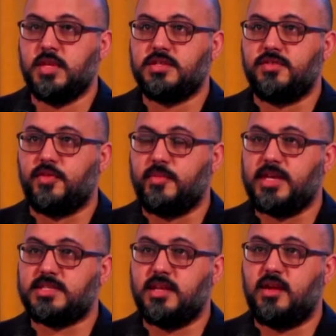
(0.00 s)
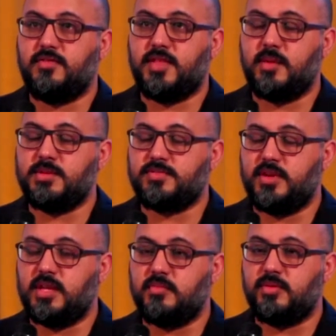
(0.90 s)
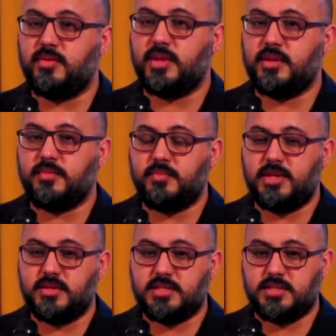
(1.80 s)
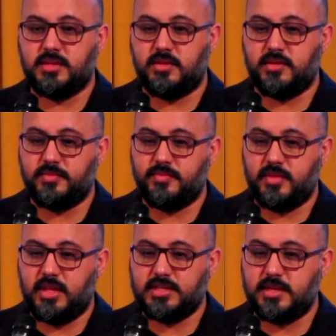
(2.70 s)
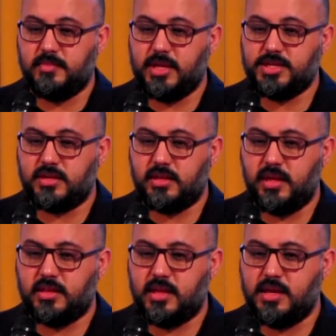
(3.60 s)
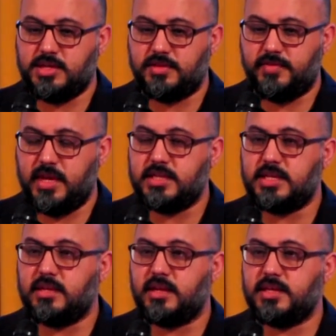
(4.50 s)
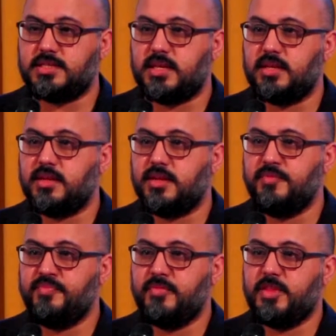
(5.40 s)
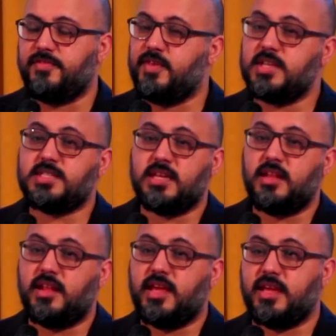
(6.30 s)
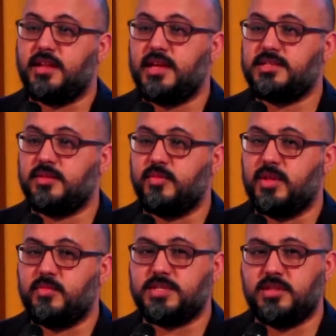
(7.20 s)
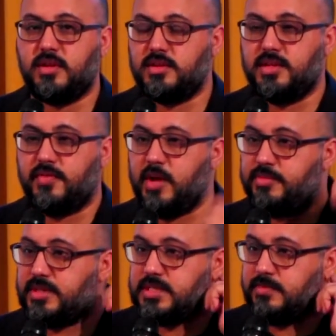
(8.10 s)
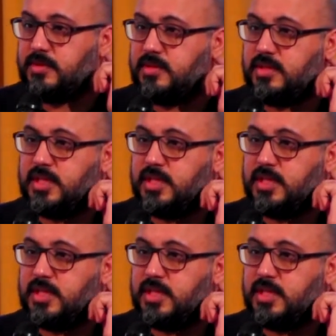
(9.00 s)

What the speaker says: So for myself, that was really important because, as I mentioned, at the age of 18, 19, the first thing that I connected with was not divine principle.